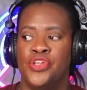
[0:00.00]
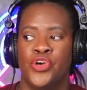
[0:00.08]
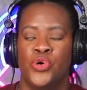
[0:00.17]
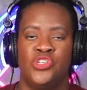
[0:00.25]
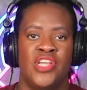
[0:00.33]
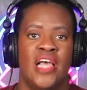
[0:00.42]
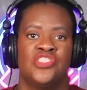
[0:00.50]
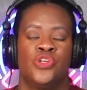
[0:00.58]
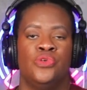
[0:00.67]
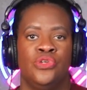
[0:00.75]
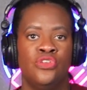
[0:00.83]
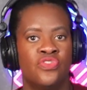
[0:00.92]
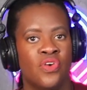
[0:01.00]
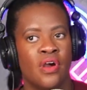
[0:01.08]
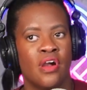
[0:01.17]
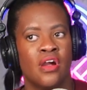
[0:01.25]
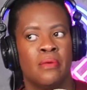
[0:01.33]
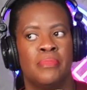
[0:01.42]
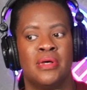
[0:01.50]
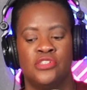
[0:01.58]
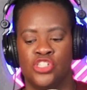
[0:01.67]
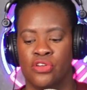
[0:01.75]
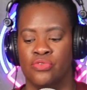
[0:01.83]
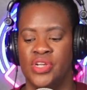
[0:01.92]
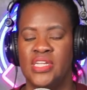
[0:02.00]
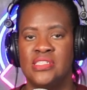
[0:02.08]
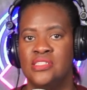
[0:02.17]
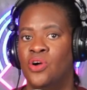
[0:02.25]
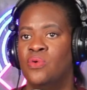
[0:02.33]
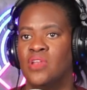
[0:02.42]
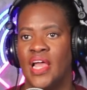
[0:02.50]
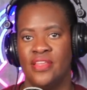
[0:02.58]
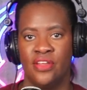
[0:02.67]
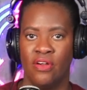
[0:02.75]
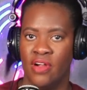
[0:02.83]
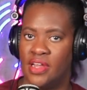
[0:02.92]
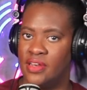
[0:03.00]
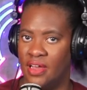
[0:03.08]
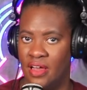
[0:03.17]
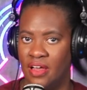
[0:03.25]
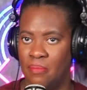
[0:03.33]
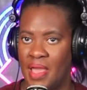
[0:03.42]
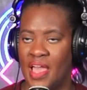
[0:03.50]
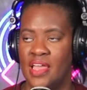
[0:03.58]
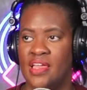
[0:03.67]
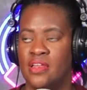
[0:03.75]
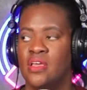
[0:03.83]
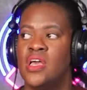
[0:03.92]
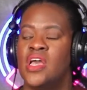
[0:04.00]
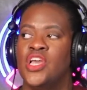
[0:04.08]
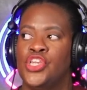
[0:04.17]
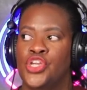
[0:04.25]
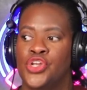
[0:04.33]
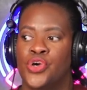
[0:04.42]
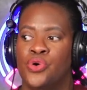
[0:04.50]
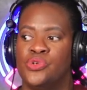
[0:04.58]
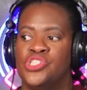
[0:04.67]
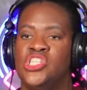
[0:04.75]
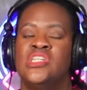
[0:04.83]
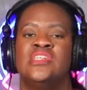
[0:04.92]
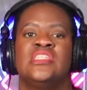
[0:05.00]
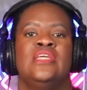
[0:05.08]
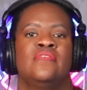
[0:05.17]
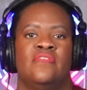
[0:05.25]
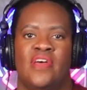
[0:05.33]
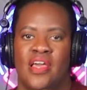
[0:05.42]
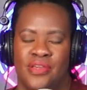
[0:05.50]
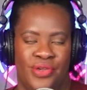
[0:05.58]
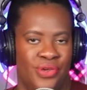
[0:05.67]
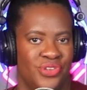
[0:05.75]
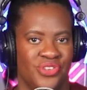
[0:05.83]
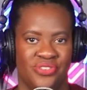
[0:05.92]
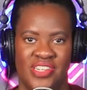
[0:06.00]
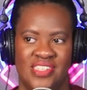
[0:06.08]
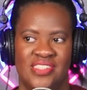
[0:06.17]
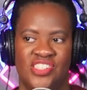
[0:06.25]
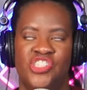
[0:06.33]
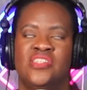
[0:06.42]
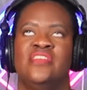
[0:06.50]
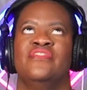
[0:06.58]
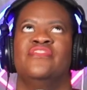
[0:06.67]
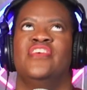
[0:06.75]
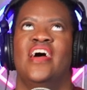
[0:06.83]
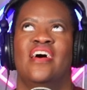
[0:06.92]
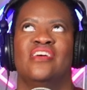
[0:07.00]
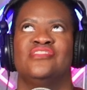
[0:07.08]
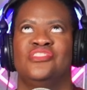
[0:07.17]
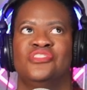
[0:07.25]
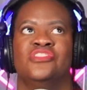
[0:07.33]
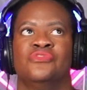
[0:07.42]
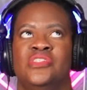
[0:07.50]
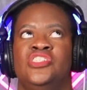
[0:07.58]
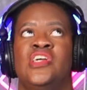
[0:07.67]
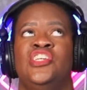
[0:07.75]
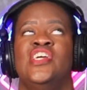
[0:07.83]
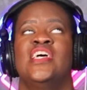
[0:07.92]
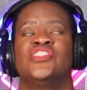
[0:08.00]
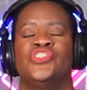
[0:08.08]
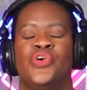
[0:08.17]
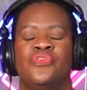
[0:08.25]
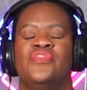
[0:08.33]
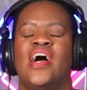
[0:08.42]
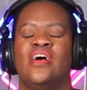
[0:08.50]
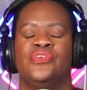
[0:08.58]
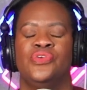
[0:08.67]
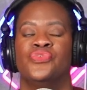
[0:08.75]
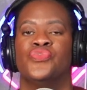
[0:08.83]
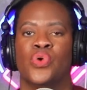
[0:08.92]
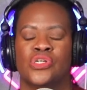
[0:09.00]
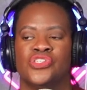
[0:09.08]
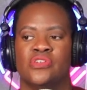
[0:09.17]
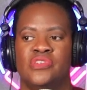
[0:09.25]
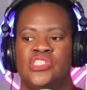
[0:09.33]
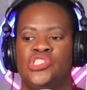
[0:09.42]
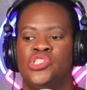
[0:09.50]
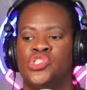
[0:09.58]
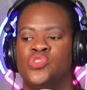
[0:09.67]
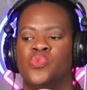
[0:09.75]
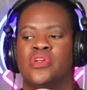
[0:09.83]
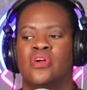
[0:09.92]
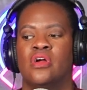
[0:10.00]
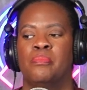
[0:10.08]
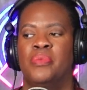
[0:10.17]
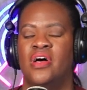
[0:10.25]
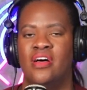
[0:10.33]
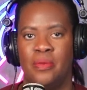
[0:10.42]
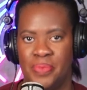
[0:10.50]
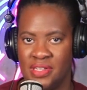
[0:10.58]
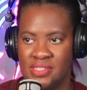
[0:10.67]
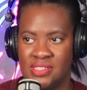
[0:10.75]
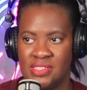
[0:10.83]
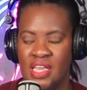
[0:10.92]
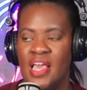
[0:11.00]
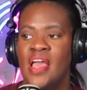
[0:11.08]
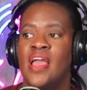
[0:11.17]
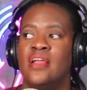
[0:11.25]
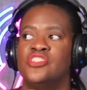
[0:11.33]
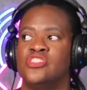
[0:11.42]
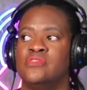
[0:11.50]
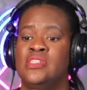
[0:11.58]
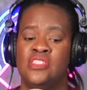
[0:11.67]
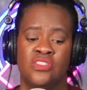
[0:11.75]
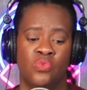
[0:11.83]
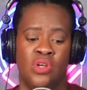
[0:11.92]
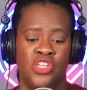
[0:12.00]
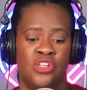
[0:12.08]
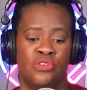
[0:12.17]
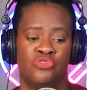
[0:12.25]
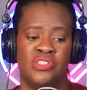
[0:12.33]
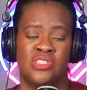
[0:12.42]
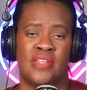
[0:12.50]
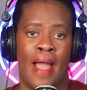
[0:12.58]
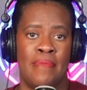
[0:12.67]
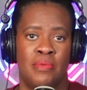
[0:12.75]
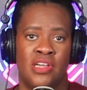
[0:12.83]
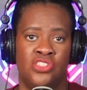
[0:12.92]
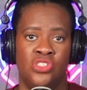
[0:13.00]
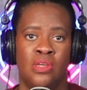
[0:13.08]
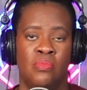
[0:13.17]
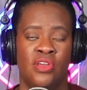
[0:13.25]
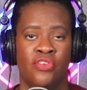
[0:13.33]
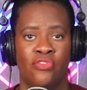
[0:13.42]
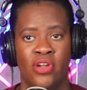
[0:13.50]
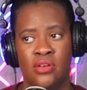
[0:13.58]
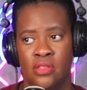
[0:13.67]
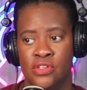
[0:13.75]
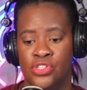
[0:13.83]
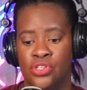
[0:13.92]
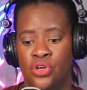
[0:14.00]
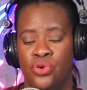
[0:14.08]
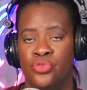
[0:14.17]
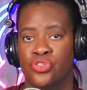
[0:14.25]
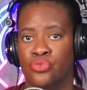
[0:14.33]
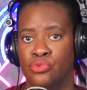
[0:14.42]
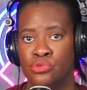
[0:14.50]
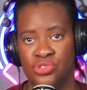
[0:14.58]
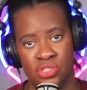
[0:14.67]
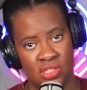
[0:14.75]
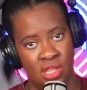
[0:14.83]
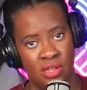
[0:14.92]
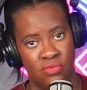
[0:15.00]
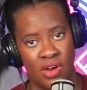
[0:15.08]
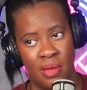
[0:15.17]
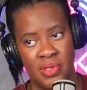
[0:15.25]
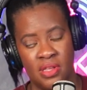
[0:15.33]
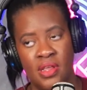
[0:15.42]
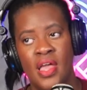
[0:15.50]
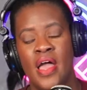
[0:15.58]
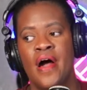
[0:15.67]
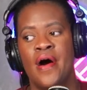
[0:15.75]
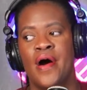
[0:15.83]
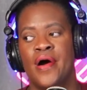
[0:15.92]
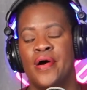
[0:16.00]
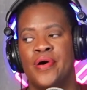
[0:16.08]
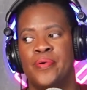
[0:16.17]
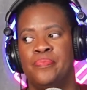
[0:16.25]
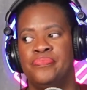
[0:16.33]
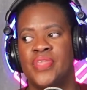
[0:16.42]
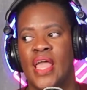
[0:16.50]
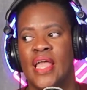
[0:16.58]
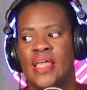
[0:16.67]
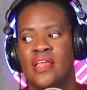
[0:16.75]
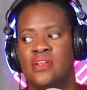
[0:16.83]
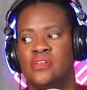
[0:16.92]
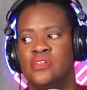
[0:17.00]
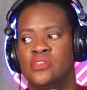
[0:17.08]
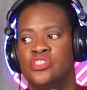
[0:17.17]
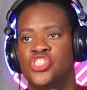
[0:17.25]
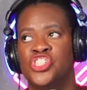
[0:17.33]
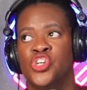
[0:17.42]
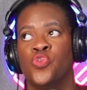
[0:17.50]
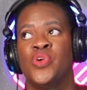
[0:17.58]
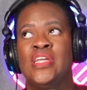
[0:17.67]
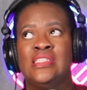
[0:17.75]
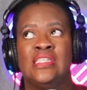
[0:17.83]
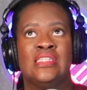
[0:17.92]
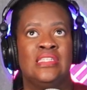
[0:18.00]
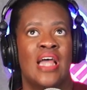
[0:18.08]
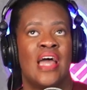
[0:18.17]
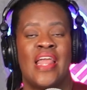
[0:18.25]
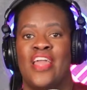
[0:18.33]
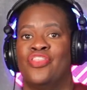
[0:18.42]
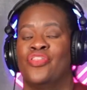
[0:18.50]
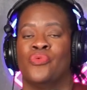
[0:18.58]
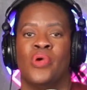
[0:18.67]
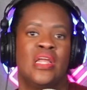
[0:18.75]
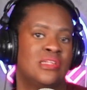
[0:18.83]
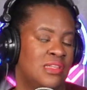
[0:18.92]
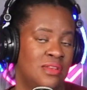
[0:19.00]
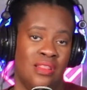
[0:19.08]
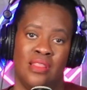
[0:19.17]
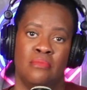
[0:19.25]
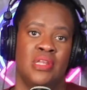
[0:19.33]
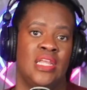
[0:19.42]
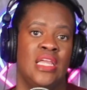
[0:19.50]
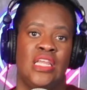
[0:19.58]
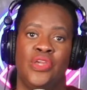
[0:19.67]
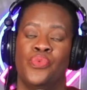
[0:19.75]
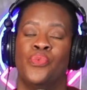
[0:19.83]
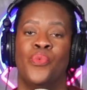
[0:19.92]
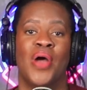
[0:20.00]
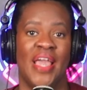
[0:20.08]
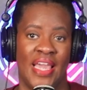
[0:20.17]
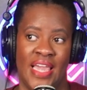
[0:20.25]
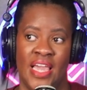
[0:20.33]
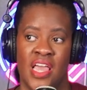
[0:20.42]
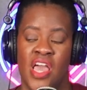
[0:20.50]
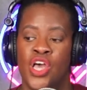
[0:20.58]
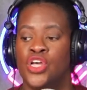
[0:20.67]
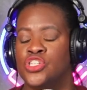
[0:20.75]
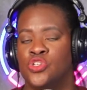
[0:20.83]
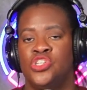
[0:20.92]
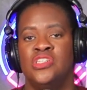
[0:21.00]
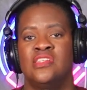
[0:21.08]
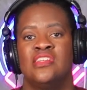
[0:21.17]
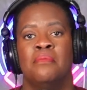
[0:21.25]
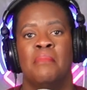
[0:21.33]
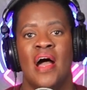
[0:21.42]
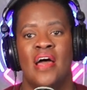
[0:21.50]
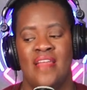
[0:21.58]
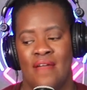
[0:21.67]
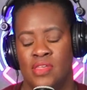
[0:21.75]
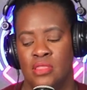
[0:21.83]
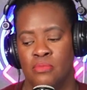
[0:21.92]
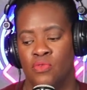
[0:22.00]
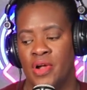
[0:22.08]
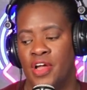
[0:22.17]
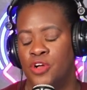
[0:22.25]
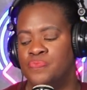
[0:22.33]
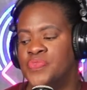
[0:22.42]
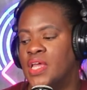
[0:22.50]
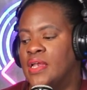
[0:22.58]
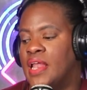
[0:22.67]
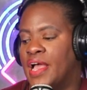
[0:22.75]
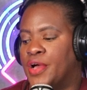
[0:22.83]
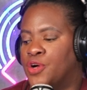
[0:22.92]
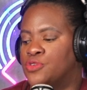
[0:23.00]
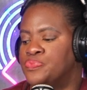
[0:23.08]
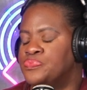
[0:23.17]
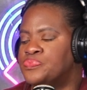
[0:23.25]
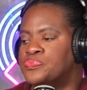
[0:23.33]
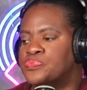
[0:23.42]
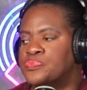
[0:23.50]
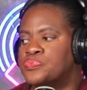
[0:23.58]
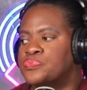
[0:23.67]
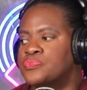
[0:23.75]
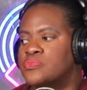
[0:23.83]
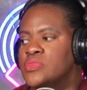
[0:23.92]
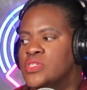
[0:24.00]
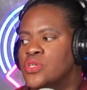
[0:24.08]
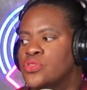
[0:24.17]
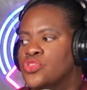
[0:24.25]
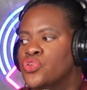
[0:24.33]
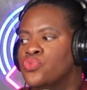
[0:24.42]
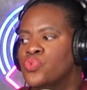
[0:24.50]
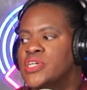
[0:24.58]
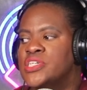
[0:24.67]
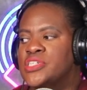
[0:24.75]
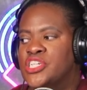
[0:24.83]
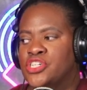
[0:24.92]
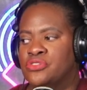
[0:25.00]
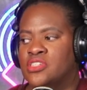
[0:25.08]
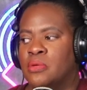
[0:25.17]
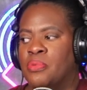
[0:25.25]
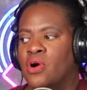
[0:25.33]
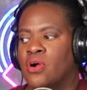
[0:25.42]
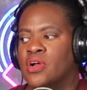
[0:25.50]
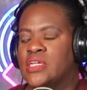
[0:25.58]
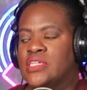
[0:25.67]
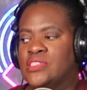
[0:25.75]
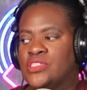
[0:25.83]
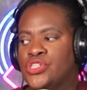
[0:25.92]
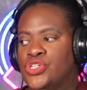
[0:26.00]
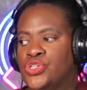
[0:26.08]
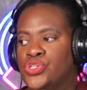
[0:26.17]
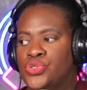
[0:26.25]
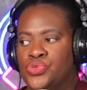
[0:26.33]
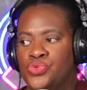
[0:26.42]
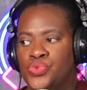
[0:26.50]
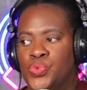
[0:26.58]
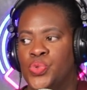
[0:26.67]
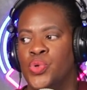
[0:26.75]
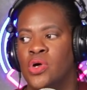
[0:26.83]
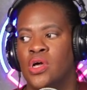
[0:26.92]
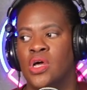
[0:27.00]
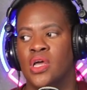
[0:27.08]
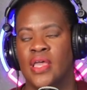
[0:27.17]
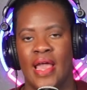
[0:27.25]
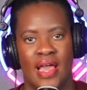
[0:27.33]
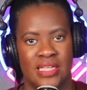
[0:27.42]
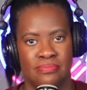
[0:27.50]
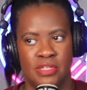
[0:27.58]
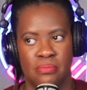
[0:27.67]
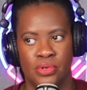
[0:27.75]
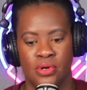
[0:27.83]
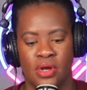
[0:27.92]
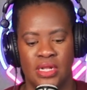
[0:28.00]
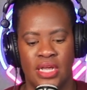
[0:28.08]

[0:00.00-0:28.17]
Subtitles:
she has no use for her. But Charisse don't like the Grand Dame, and she doesn't even value Charisse. She doesn't value Charisse. She has no value for Charisse. She's just one of her puppets. And Charisse is Charisse is happy because she can be a friend of the show through Gizelle and Robyn, and Charisse is not a threat to them in any way, so she doesn't mind having them around. Now, the real interesting part is the new cast member, and